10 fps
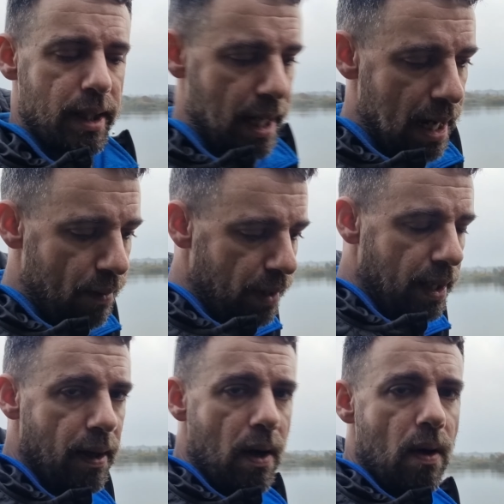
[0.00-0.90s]
to get out
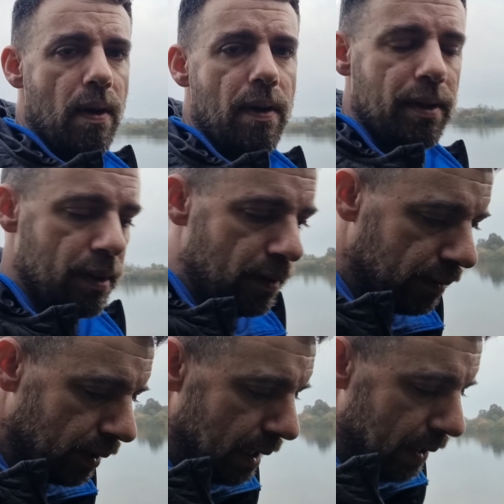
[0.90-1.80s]
there
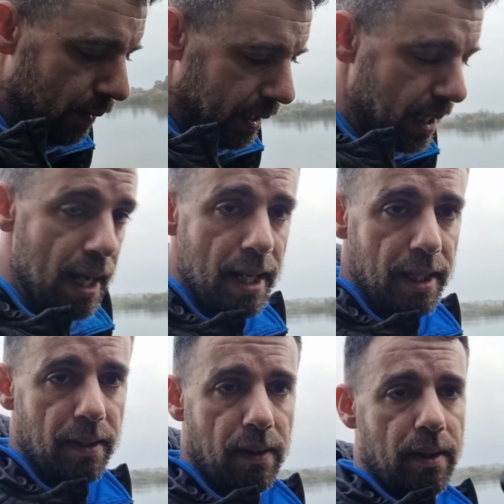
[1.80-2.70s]
on cloudy
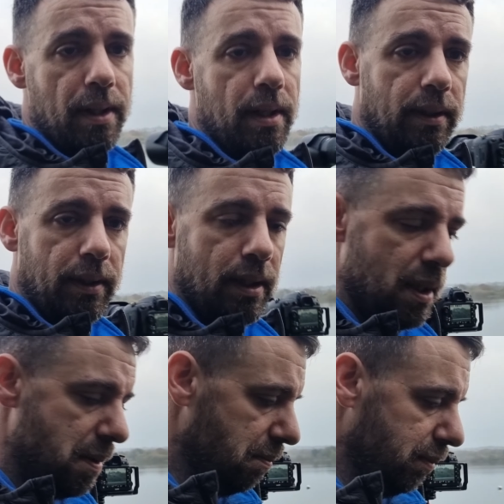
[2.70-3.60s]
days, on, you
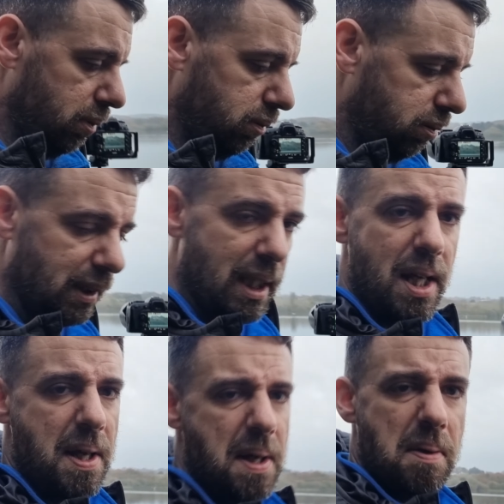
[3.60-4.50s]
know,
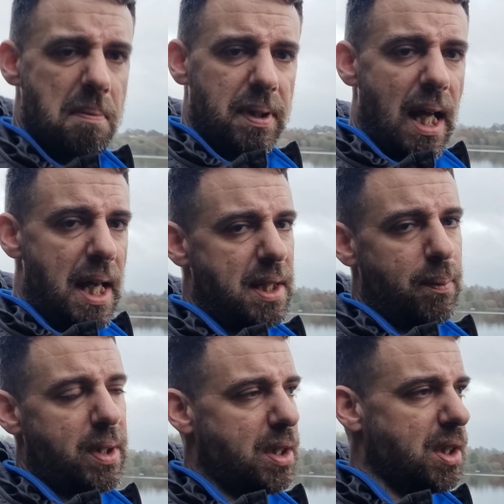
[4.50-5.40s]
days that
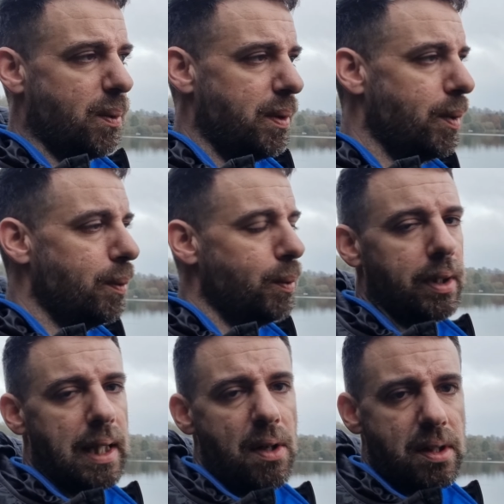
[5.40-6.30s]
we just don't want to, we
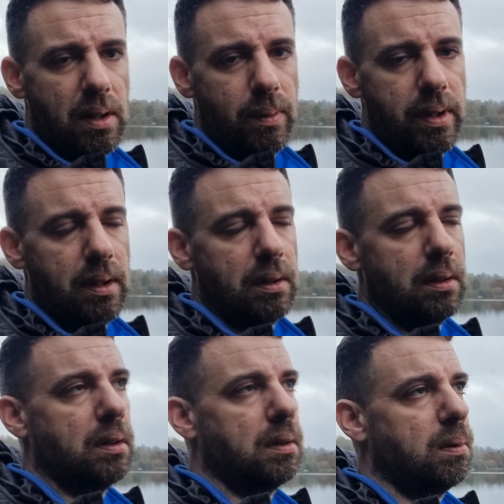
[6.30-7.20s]
look outside and we think,
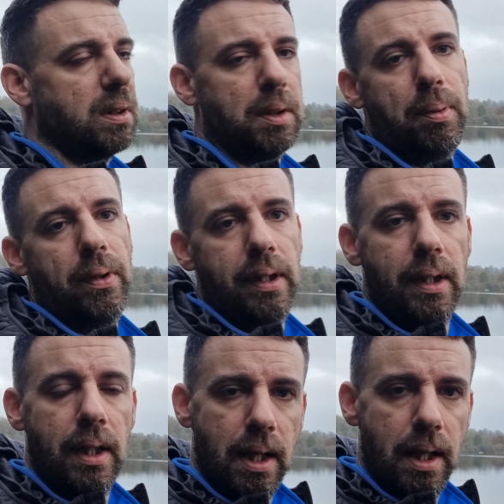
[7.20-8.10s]
oh, what's the point?
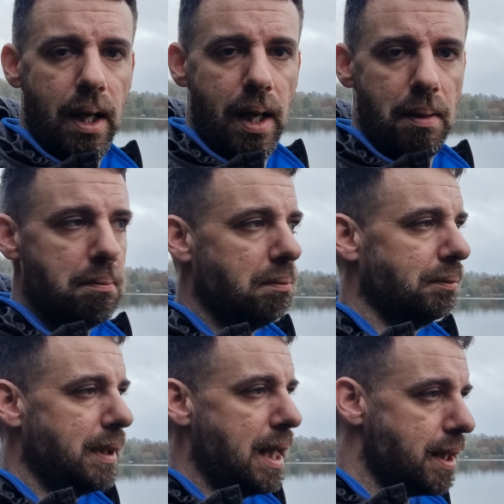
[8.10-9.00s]

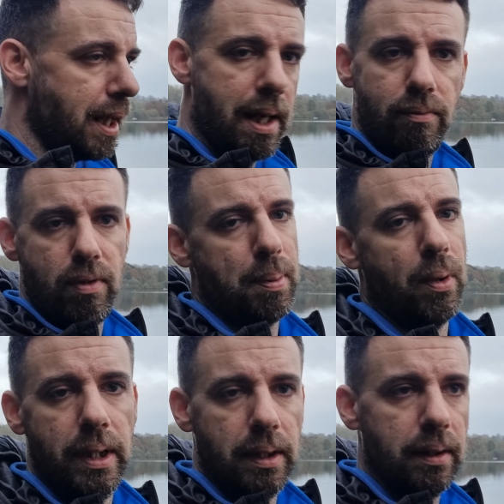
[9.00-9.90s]
There's every
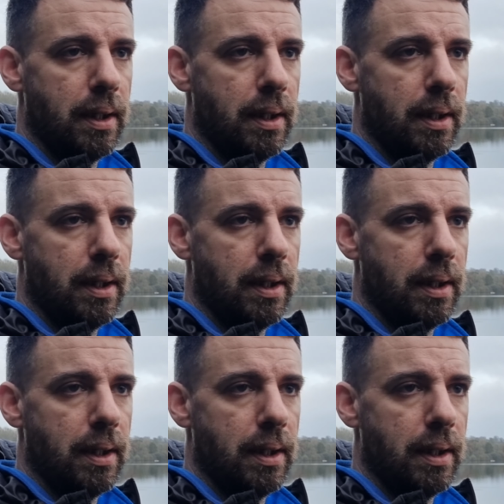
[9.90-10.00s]
point.